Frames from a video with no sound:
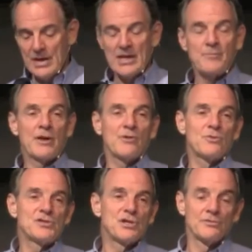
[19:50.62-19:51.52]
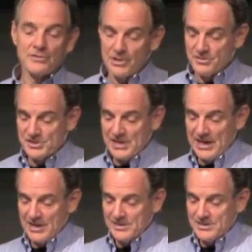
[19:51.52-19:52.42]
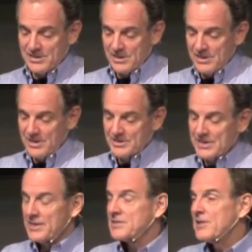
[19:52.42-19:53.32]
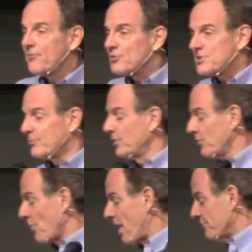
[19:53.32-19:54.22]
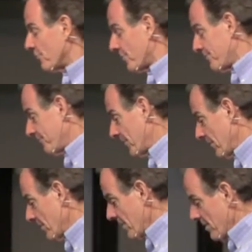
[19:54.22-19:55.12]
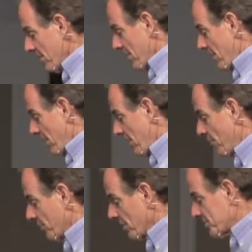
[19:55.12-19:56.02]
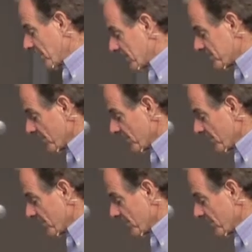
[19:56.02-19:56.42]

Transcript: Anybody with children understands the uh, tendency for sibling rivalry. Uh, when our second